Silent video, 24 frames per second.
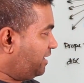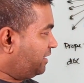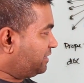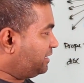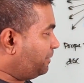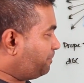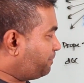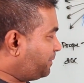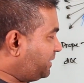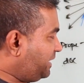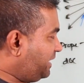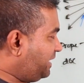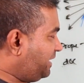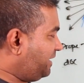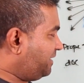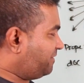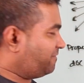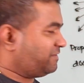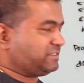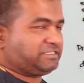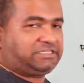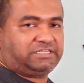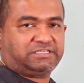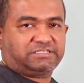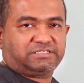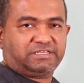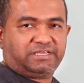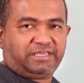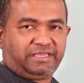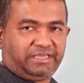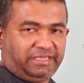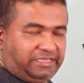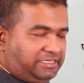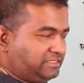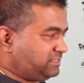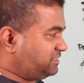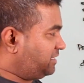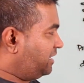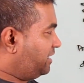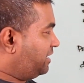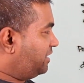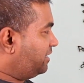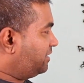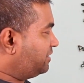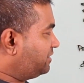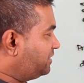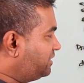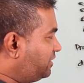the prerequisite is
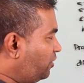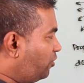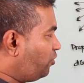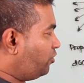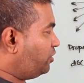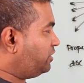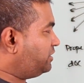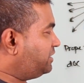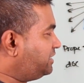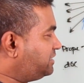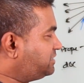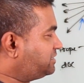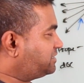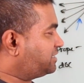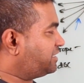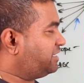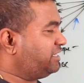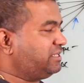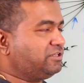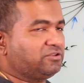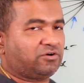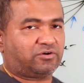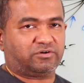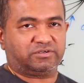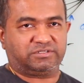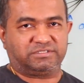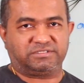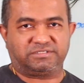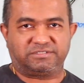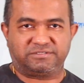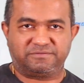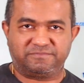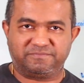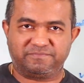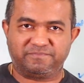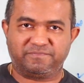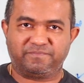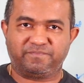all these three nodes.